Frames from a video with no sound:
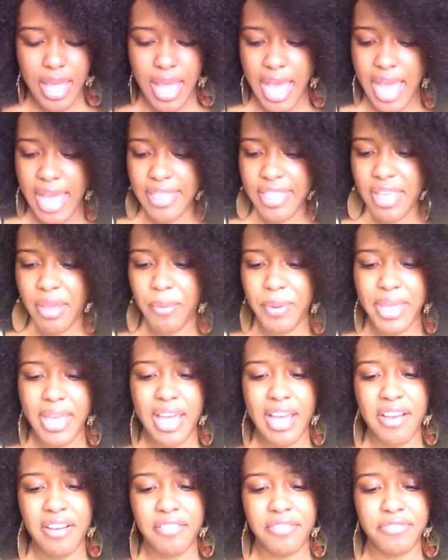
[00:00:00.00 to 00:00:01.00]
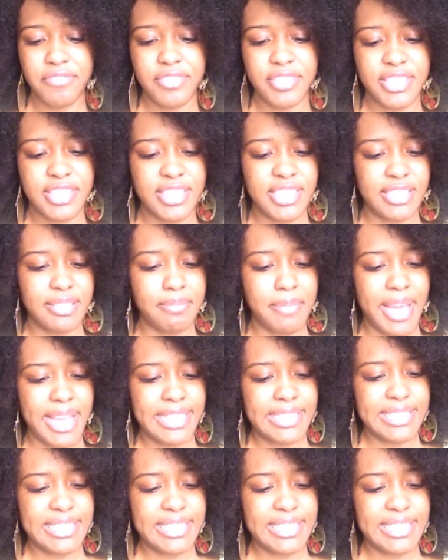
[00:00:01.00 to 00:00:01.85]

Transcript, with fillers: And then we have the My